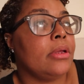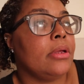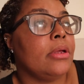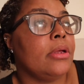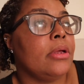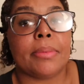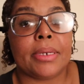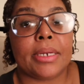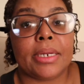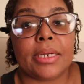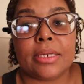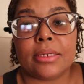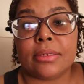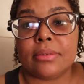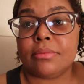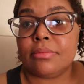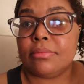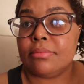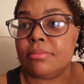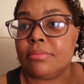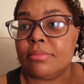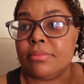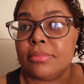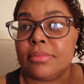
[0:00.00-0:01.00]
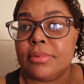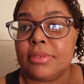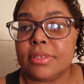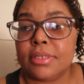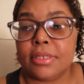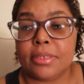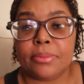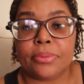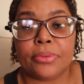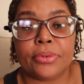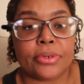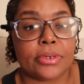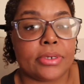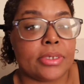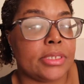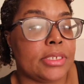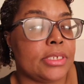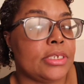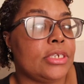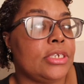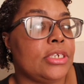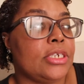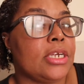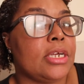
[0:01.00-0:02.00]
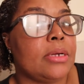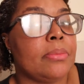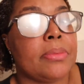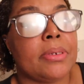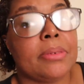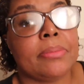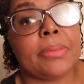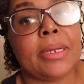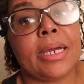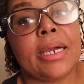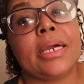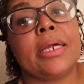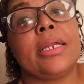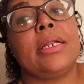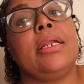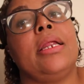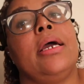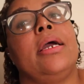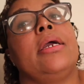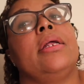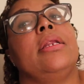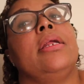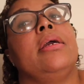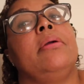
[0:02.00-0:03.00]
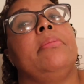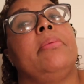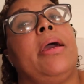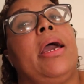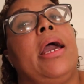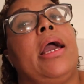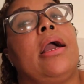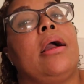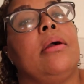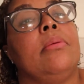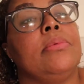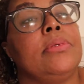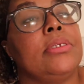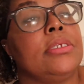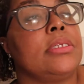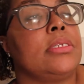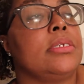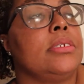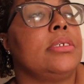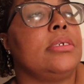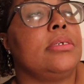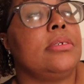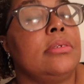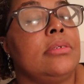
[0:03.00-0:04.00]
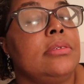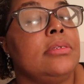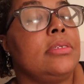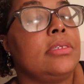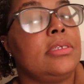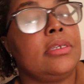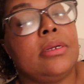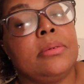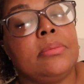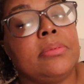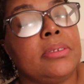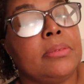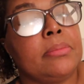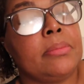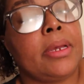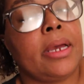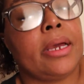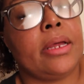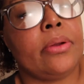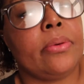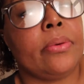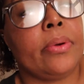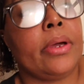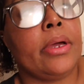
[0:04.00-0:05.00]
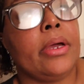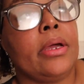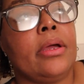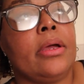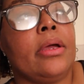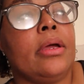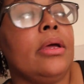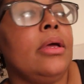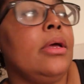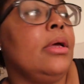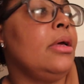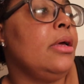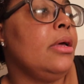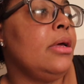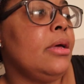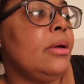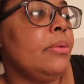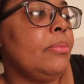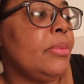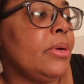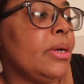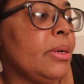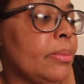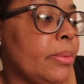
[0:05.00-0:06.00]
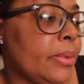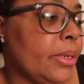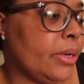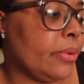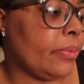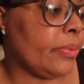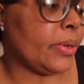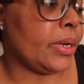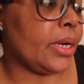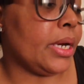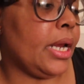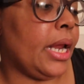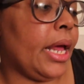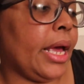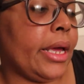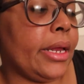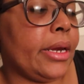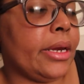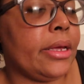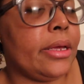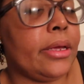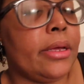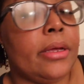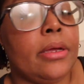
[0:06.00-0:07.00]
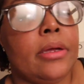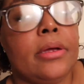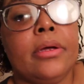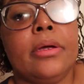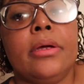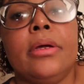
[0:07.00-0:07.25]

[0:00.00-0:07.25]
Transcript: I'm gonna sleep her on this chair, but I'm not gonna like lay back. I'm just gonna sit up some kind of way, but I'm gonna recline it.